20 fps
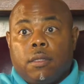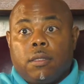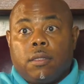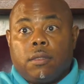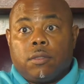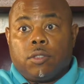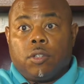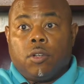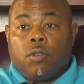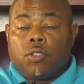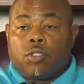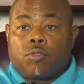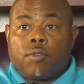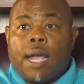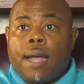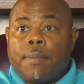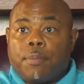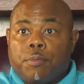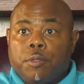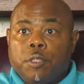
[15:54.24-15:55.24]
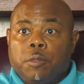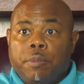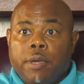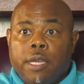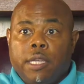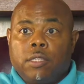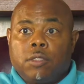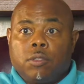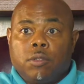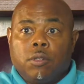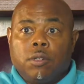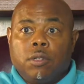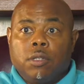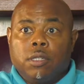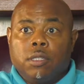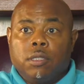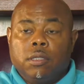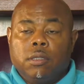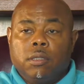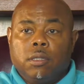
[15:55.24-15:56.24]
So Strap is based
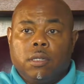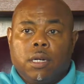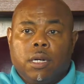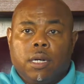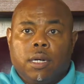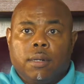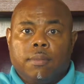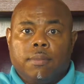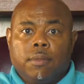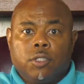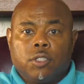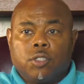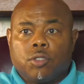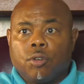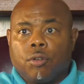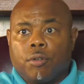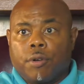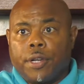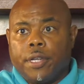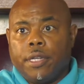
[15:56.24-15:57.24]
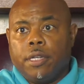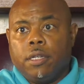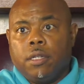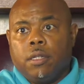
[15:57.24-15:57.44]
on a story.